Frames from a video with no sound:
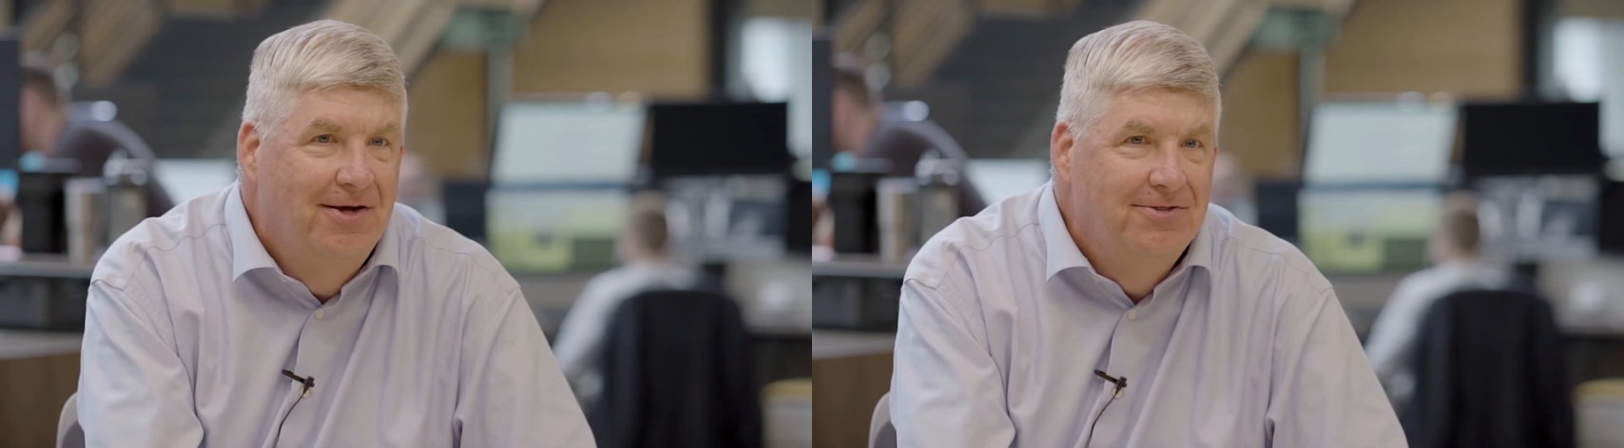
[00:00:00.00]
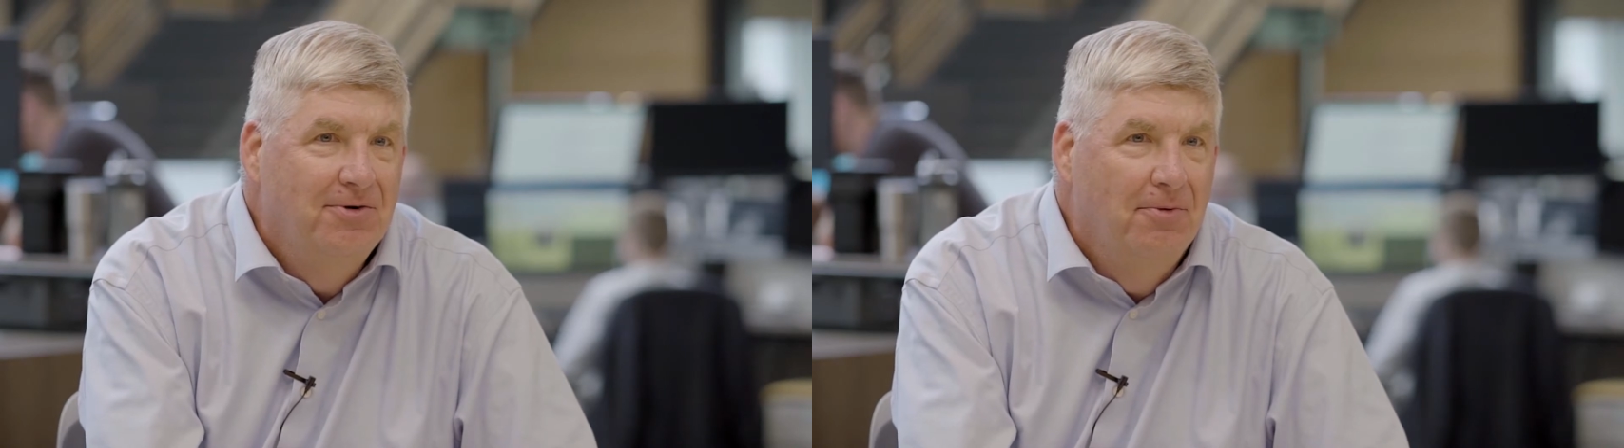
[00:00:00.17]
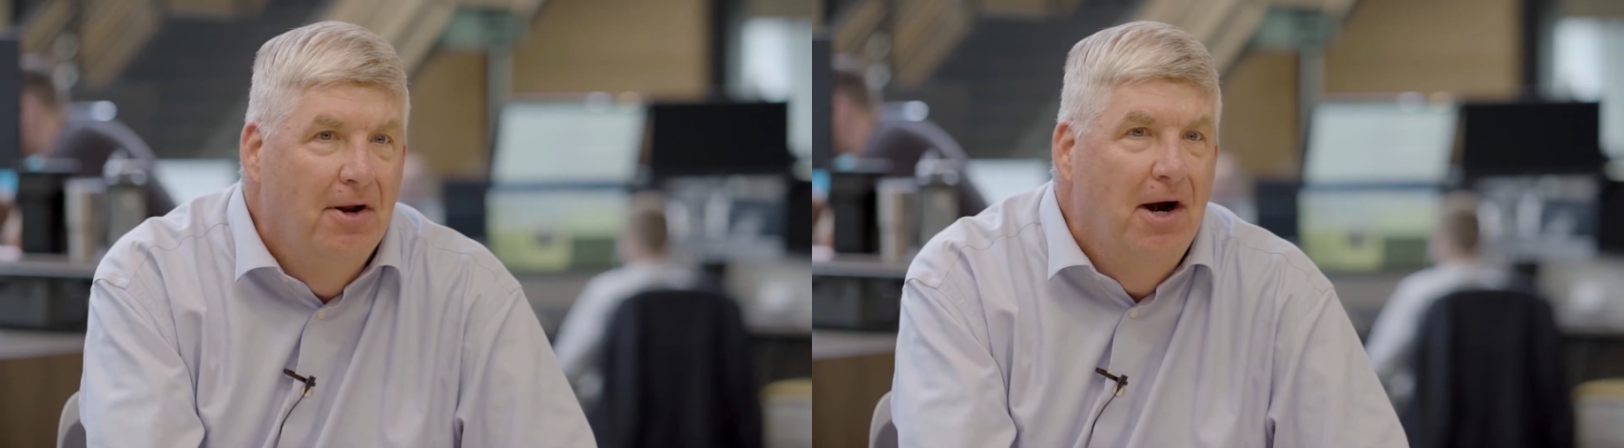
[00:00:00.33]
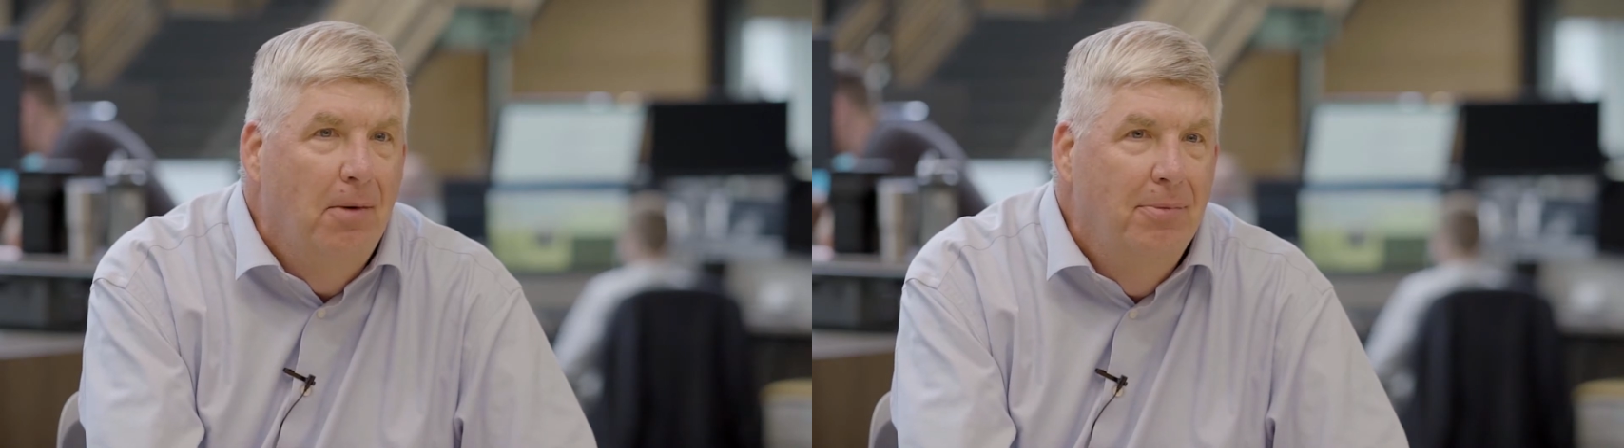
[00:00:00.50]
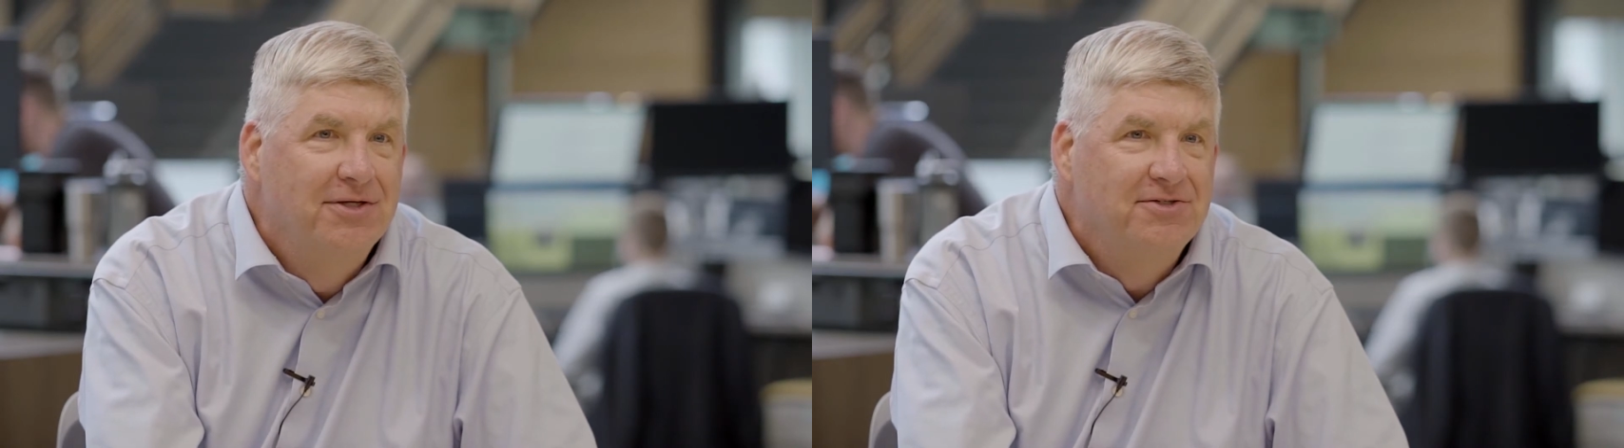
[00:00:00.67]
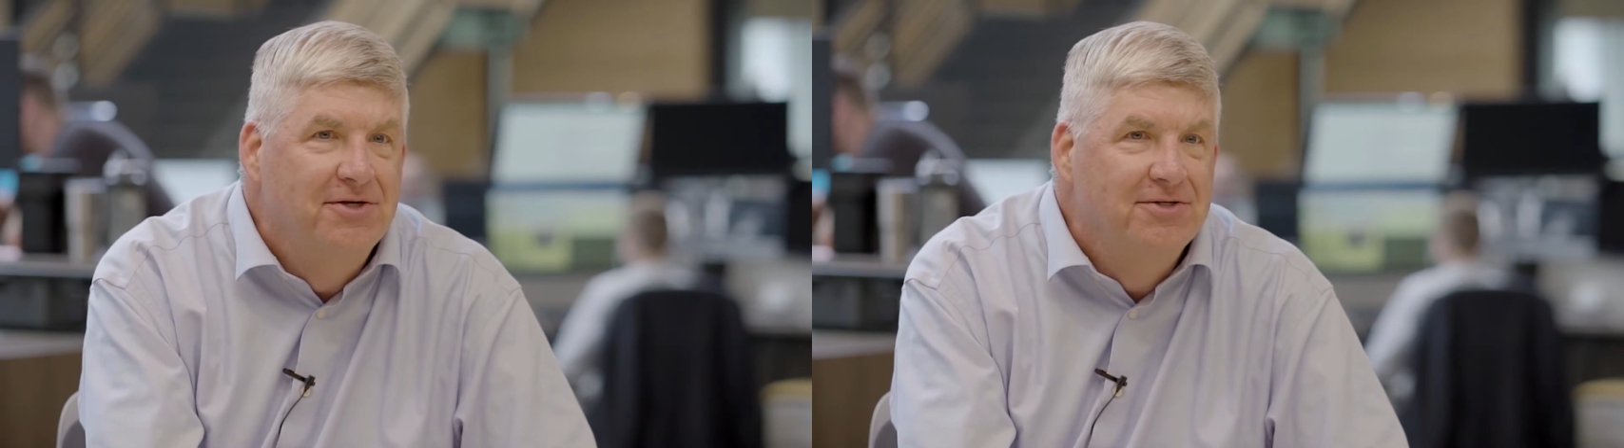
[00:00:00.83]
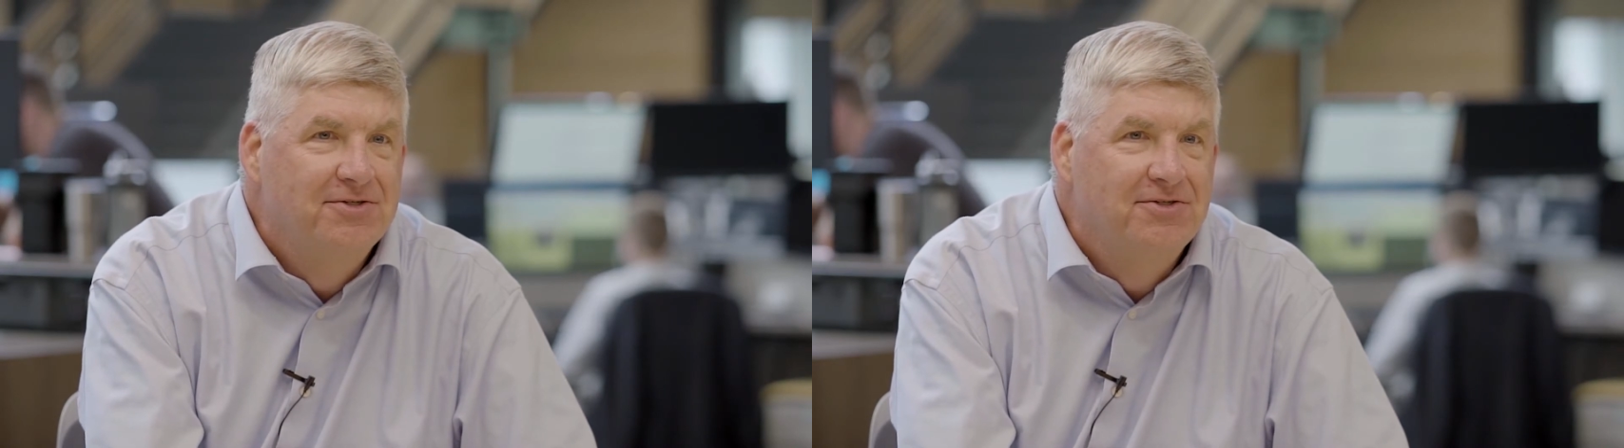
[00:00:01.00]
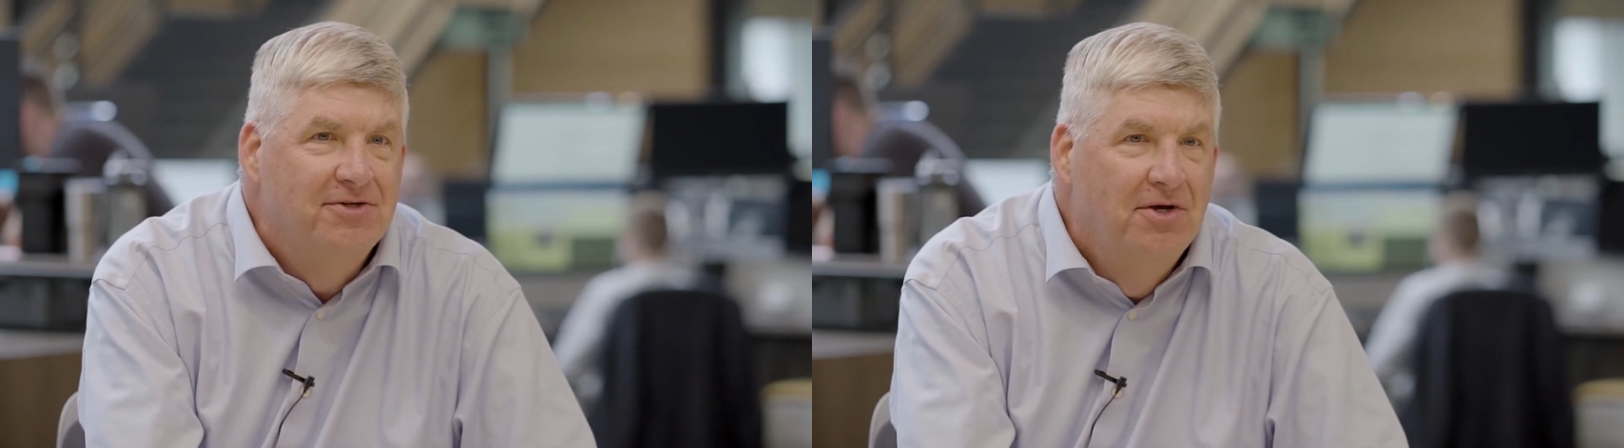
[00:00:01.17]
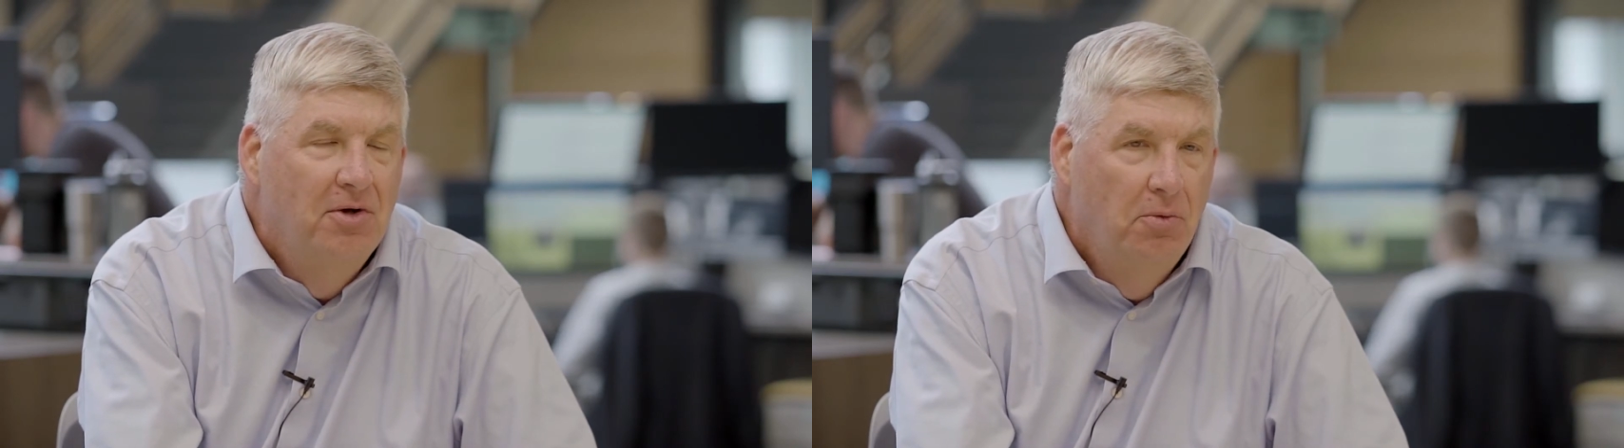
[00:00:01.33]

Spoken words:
to run our business